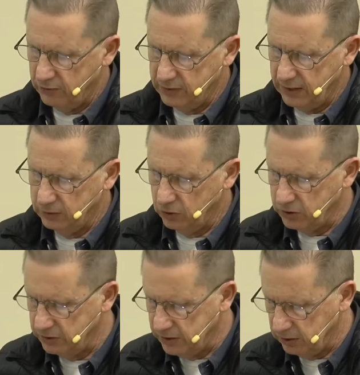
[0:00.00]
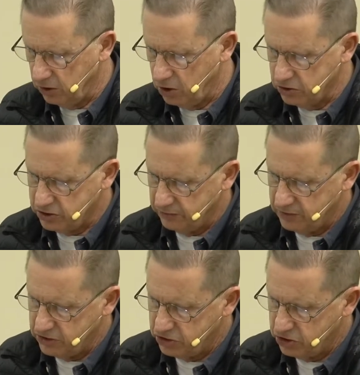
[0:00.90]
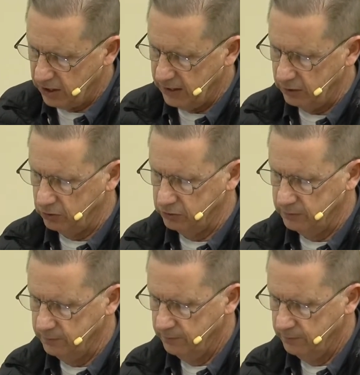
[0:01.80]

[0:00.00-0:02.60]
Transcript: and they look at the loss of this child,